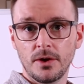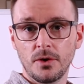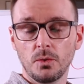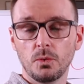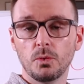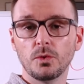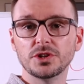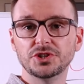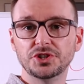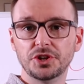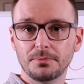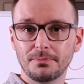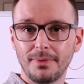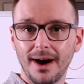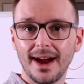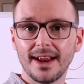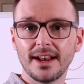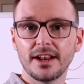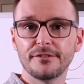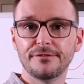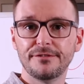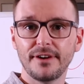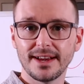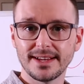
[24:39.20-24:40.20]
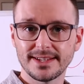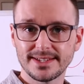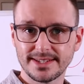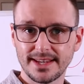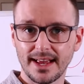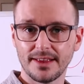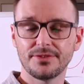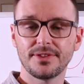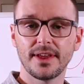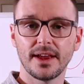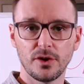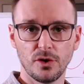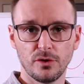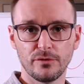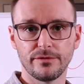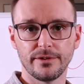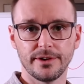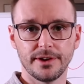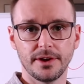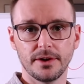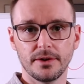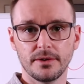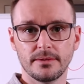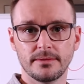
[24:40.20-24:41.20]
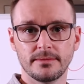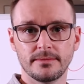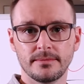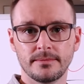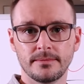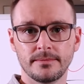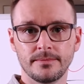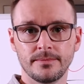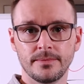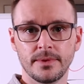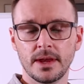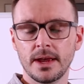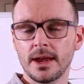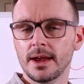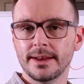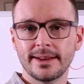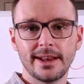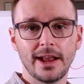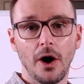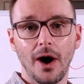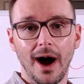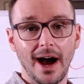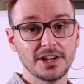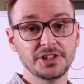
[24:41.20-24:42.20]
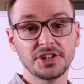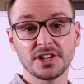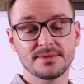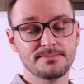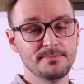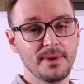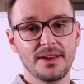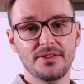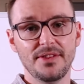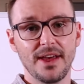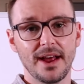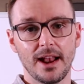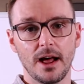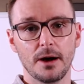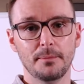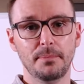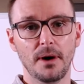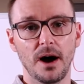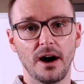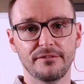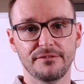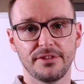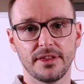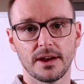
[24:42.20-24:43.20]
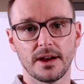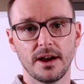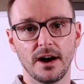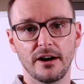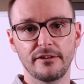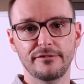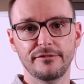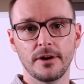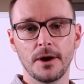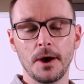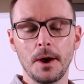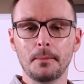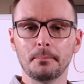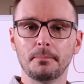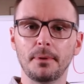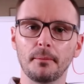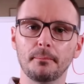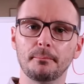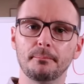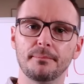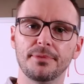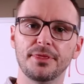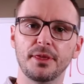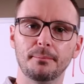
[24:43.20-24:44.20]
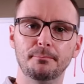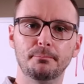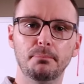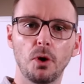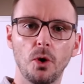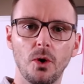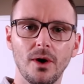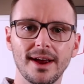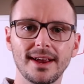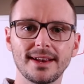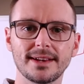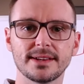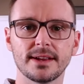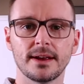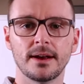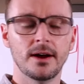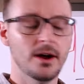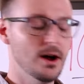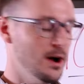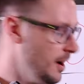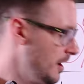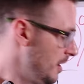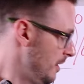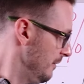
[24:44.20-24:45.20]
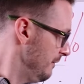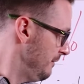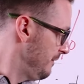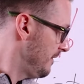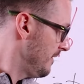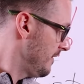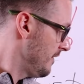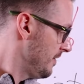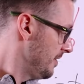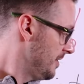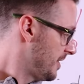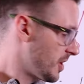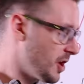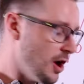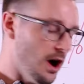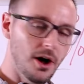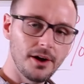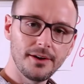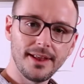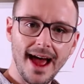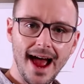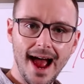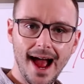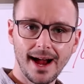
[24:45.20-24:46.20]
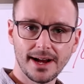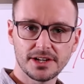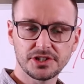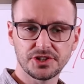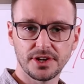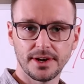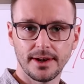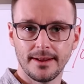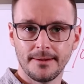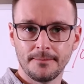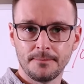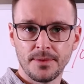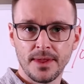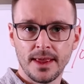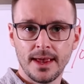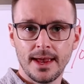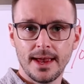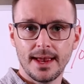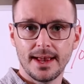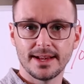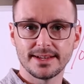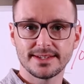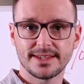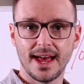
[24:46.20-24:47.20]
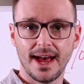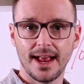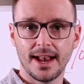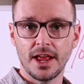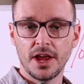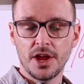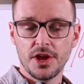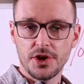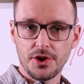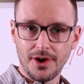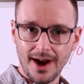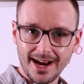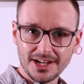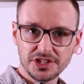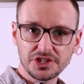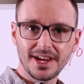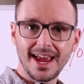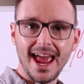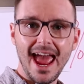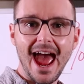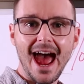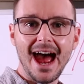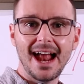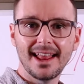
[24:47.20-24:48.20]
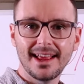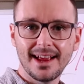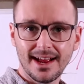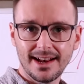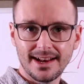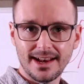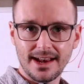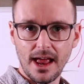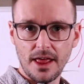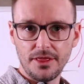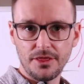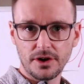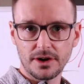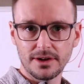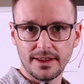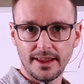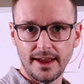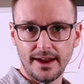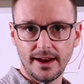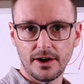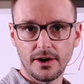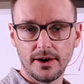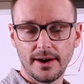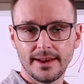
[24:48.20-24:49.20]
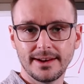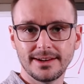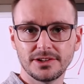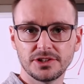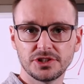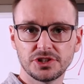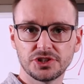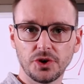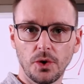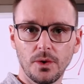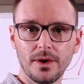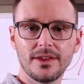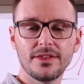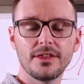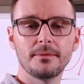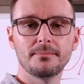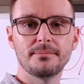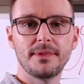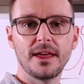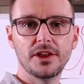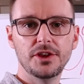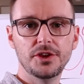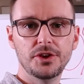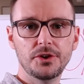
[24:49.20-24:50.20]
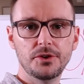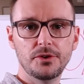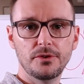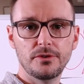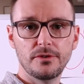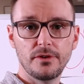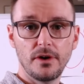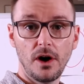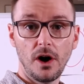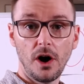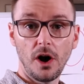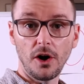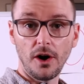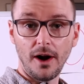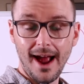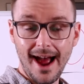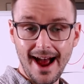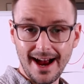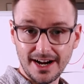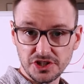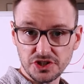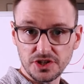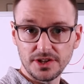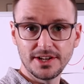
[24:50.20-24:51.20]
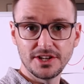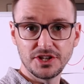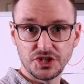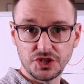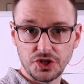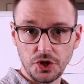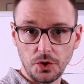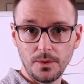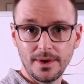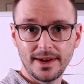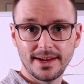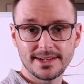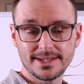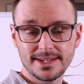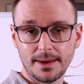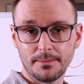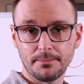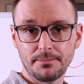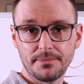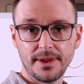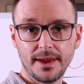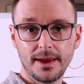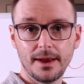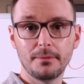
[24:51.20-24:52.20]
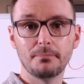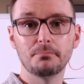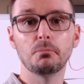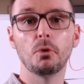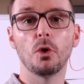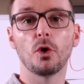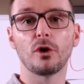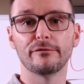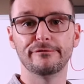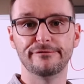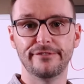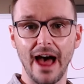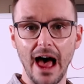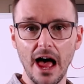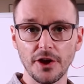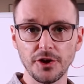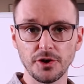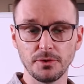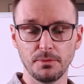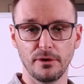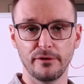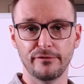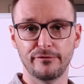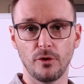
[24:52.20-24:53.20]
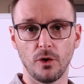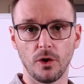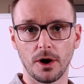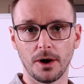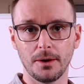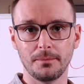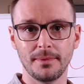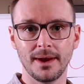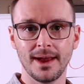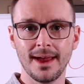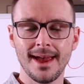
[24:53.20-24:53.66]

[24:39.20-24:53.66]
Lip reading: Would you mind if I sent that over to you? Now, I just made that up off the cuff, but the point of the call to action is that you're actually adding another layer and showing them that you are actually doing something more valuable for them,